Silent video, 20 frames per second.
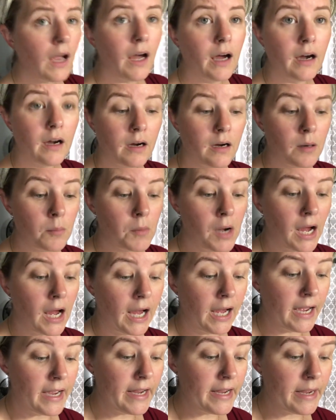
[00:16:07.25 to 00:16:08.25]
Um,
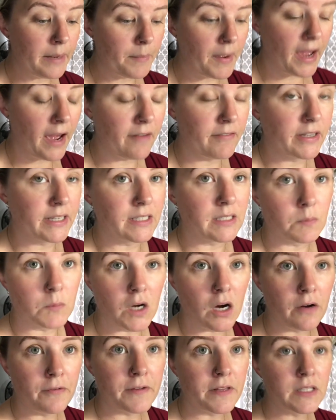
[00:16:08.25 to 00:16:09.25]
I am having some
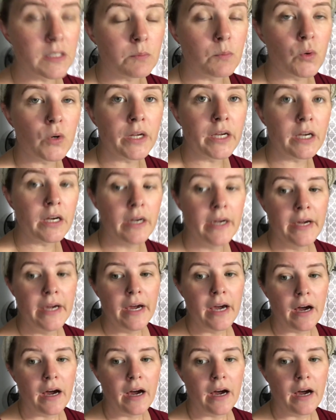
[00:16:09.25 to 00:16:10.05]
coffee this morning.